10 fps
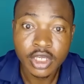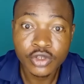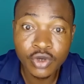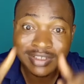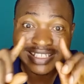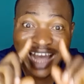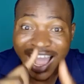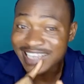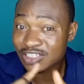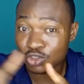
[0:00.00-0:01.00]
use
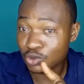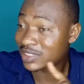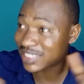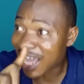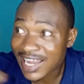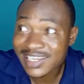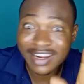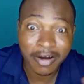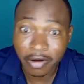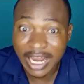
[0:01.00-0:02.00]
eyes to
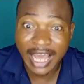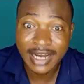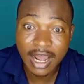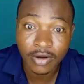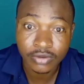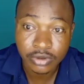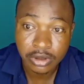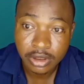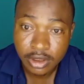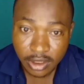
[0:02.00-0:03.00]
scan all around.
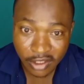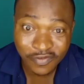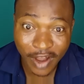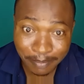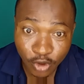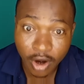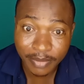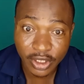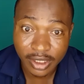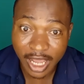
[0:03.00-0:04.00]
If I'm
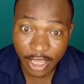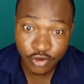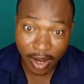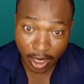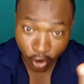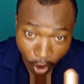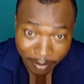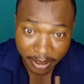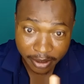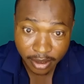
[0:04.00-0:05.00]
coming and you are
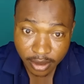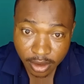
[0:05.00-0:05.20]
coming,